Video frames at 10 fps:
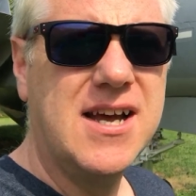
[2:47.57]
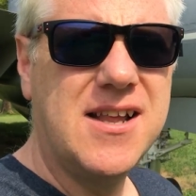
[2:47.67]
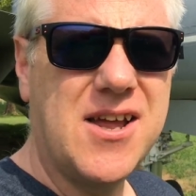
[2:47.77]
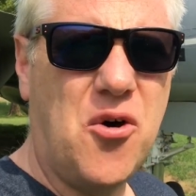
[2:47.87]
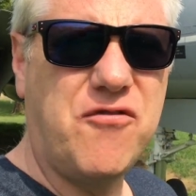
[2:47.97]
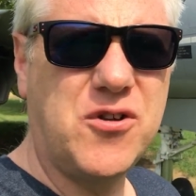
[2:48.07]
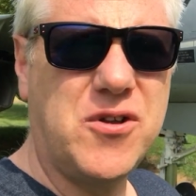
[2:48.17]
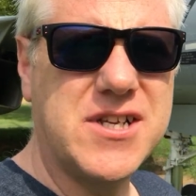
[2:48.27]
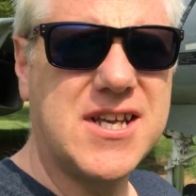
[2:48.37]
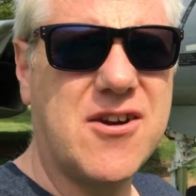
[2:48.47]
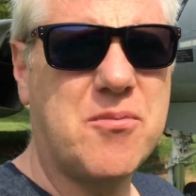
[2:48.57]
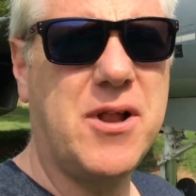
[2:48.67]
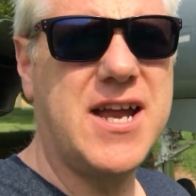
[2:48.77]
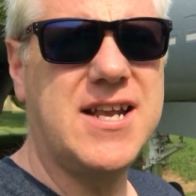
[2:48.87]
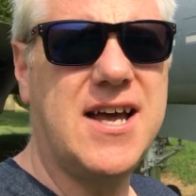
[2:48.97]
They all flew this
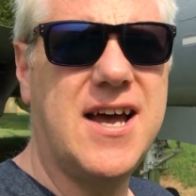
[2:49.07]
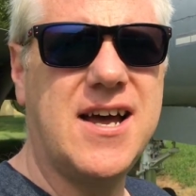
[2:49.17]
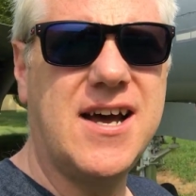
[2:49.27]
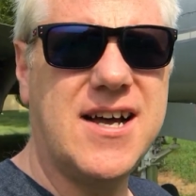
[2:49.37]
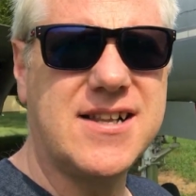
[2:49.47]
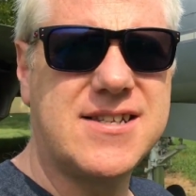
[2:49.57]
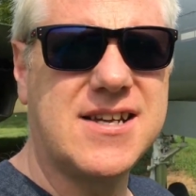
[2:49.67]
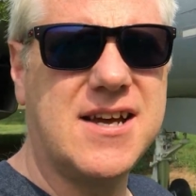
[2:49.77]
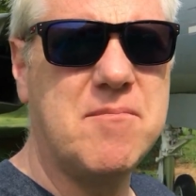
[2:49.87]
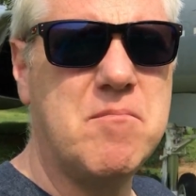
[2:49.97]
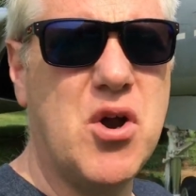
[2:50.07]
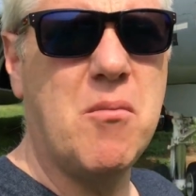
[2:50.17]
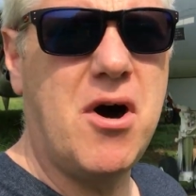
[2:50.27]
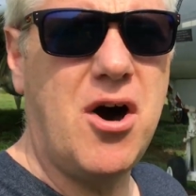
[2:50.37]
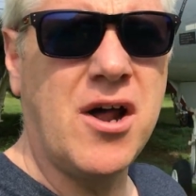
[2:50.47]
airplane at
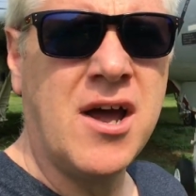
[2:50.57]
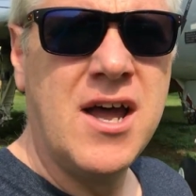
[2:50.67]
Miramar.